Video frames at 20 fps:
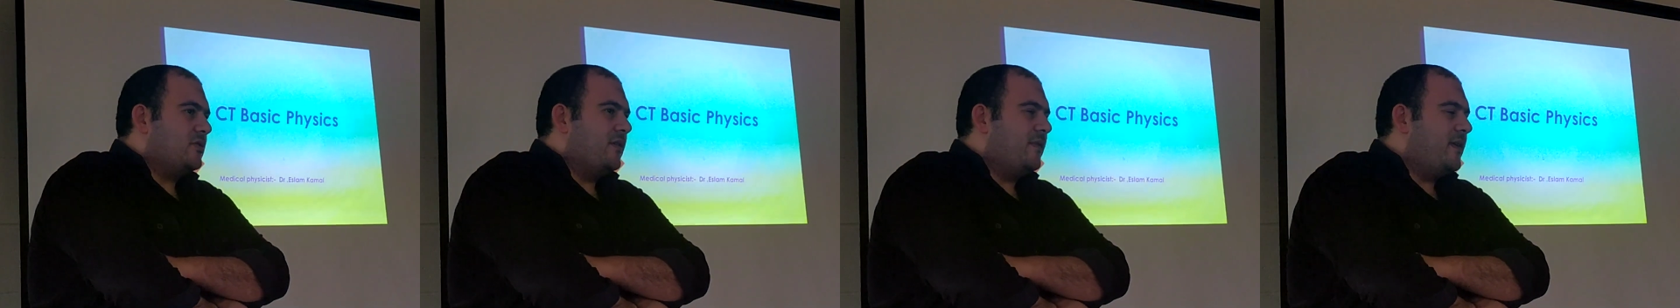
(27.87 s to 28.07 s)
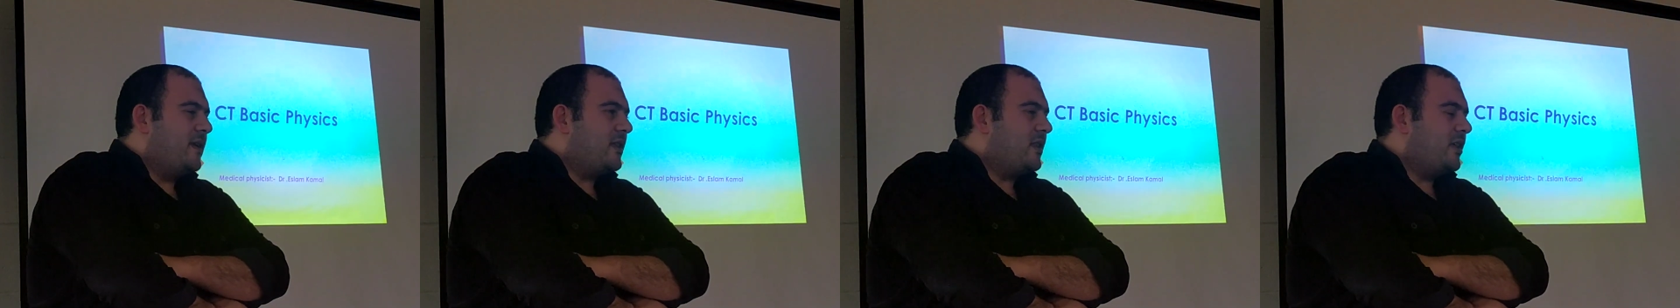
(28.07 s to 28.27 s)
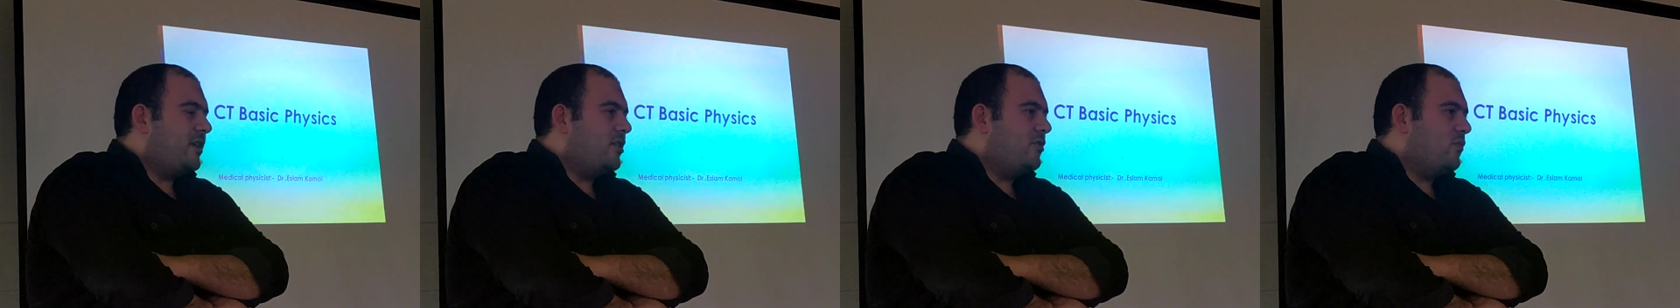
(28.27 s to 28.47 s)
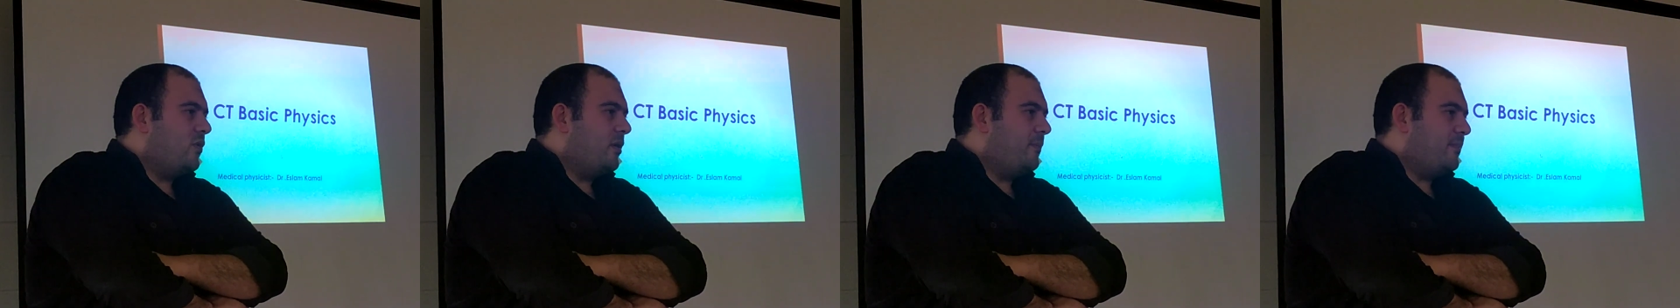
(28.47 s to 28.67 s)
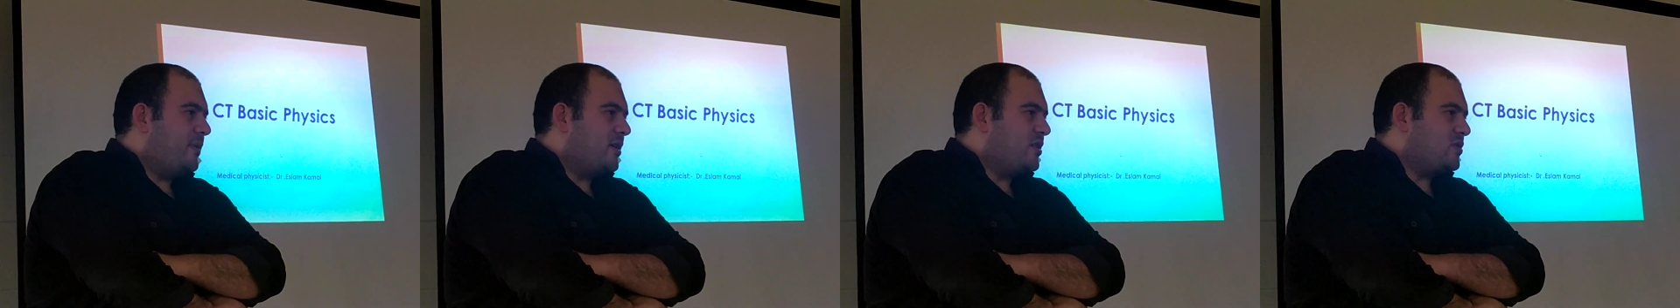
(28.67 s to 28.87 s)
definitely you
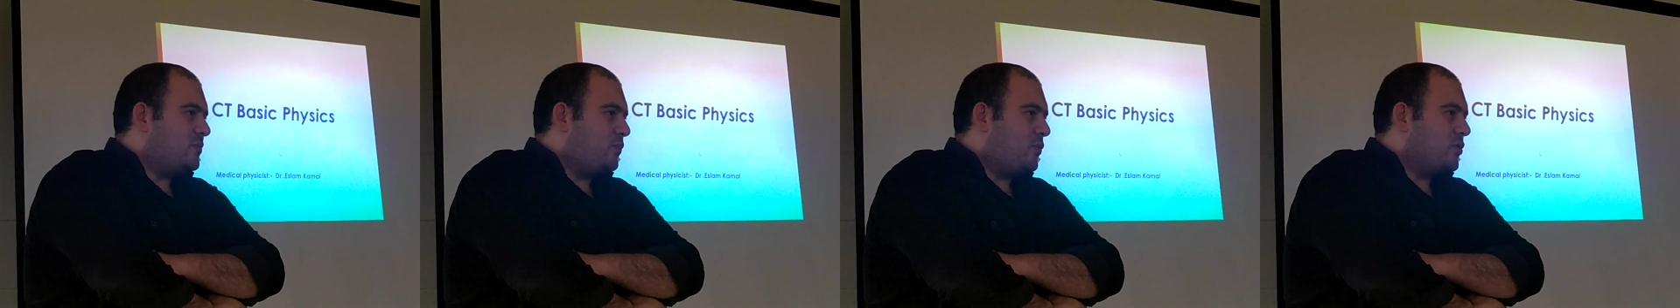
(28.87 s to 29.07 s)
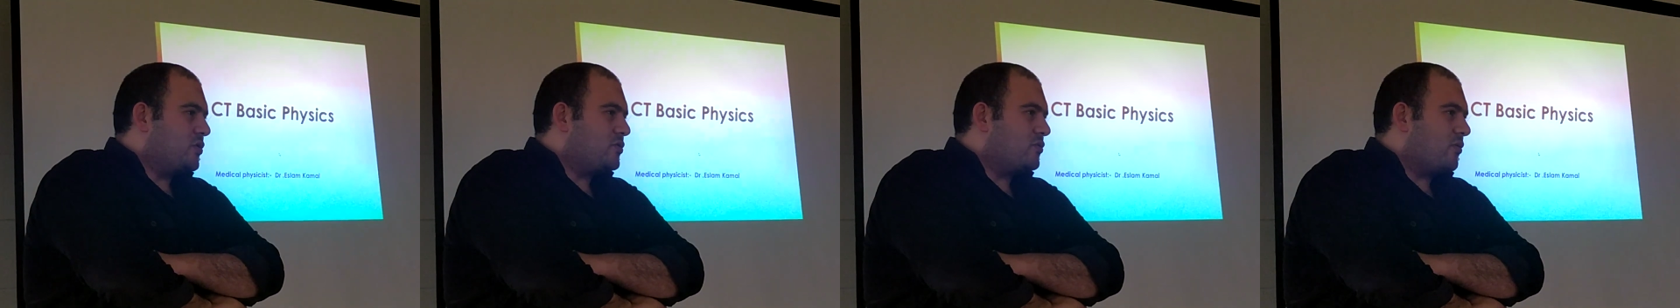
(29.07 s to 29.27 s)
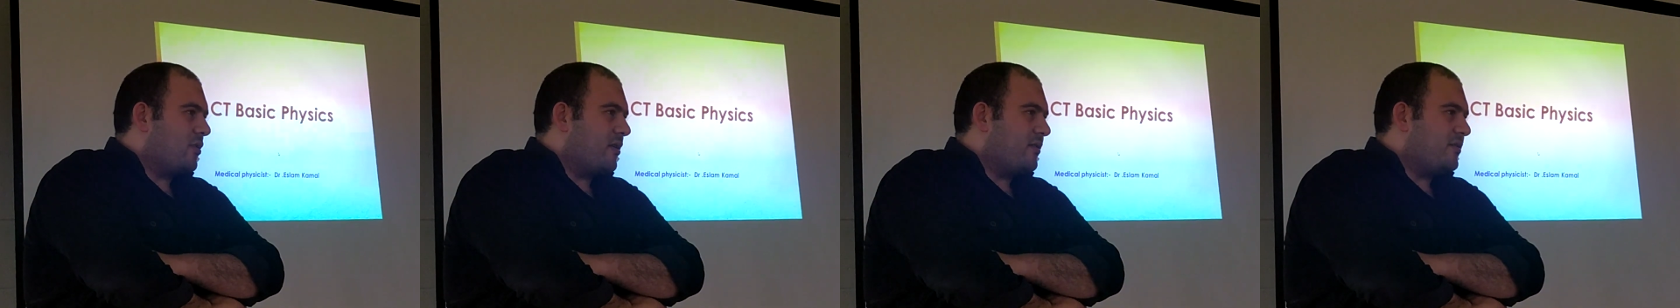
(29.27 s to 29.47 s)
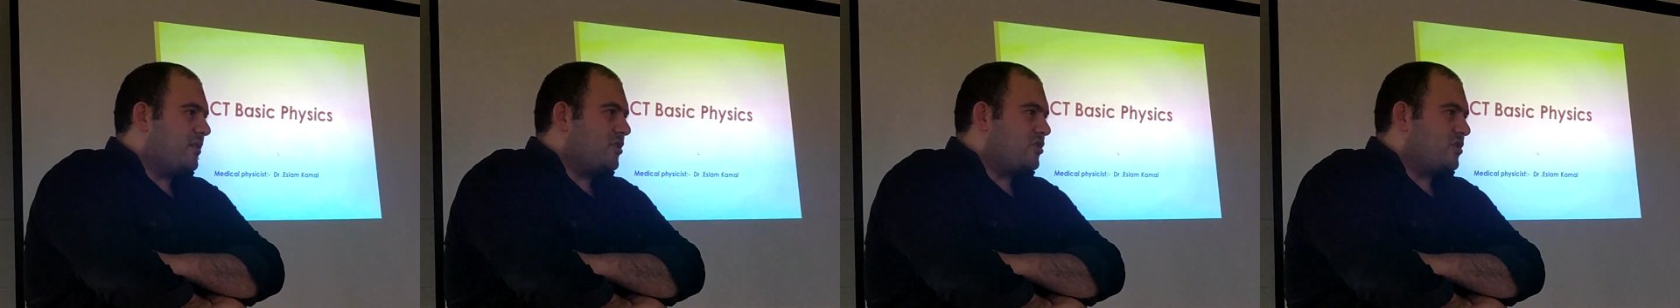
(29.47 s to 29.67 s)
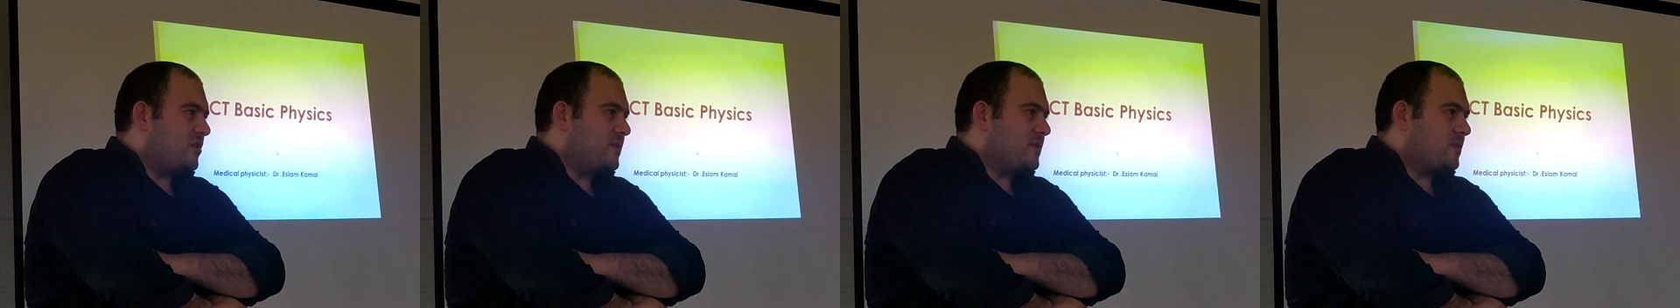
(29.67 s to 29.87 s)
will be exposed to radiation.